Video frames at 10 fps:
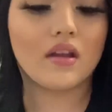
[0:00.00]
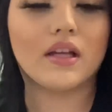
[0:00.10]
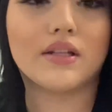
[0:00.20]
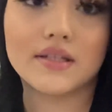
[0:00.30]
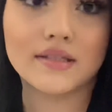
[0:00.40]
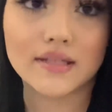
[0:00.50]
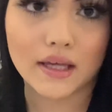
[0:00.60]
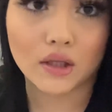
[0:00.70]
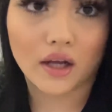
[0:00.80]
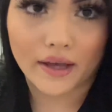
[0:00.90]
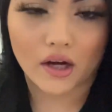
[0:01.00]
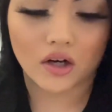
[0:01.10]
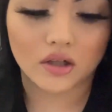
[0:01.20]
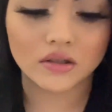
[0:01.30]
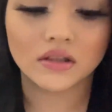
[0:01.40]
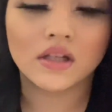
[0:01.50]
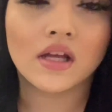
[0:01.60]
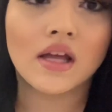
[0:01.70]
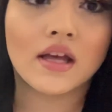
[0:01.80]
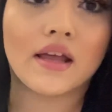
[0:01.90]
It doesn't take long at all.
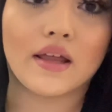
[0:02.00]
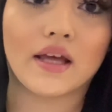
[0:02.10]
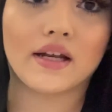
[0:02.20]
And